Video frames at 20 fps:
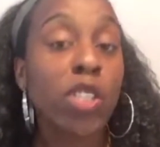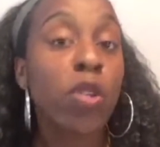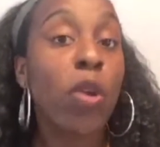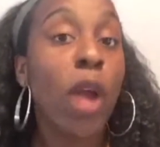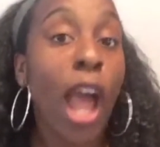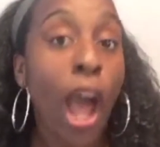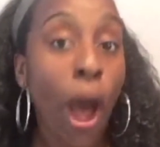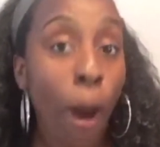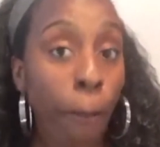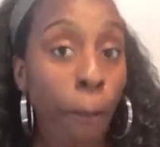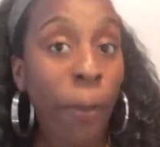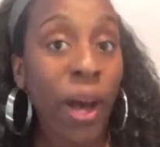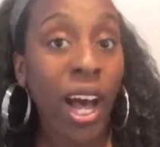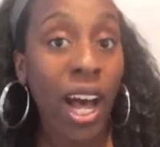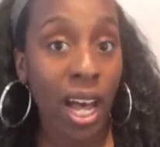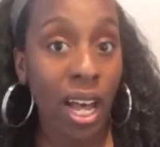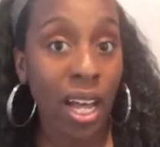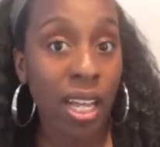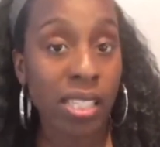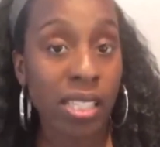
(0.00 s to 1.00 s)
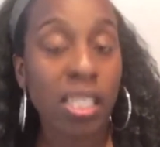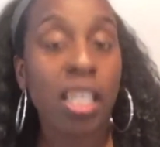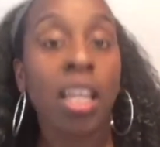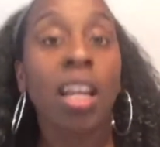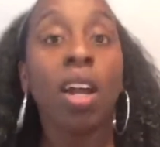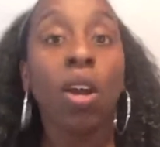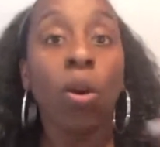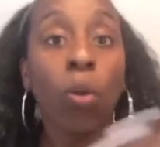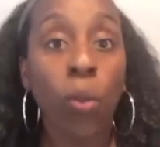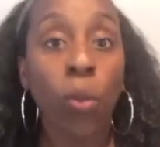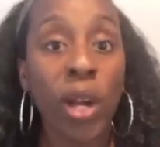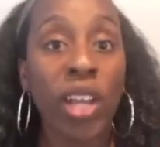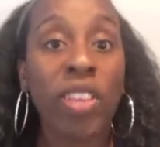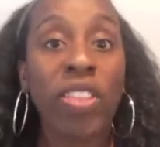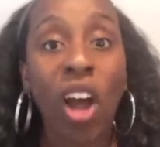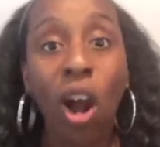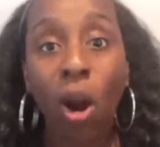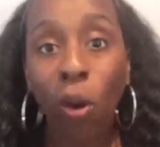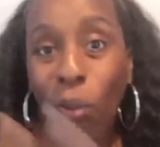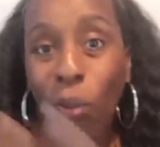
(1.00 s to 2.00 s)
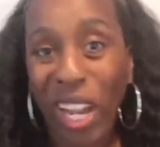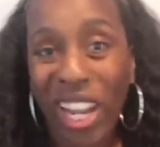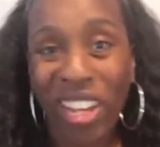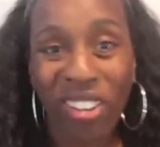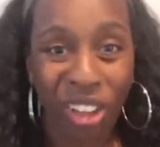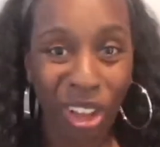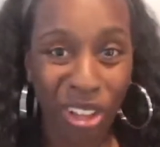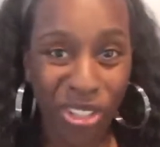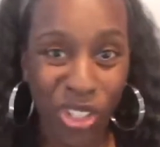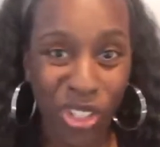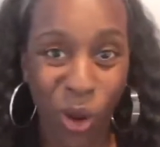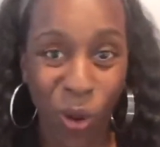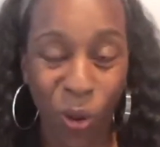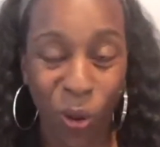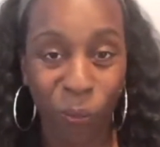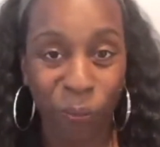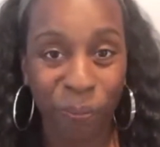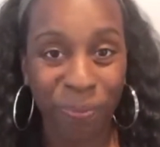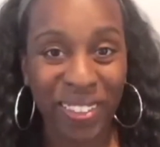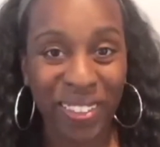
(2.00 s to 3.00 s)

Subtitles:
to help us with our weight loss goal.